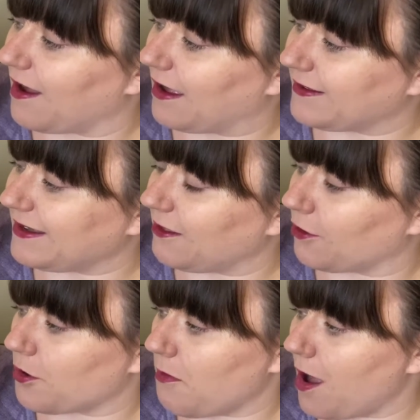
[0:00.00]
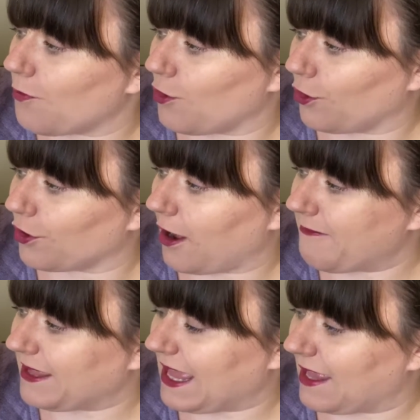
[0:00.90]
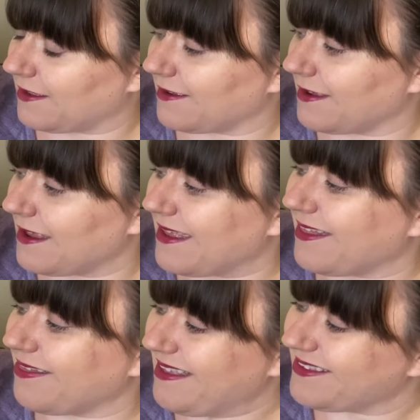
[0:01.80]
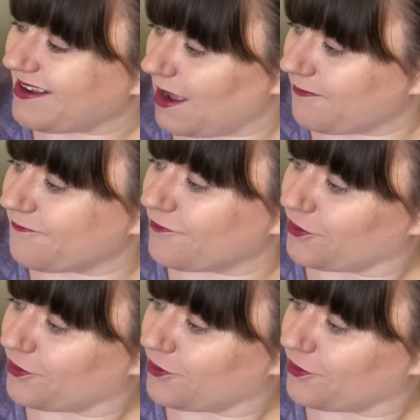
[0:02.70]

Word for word: until her mom woke her up again, this time for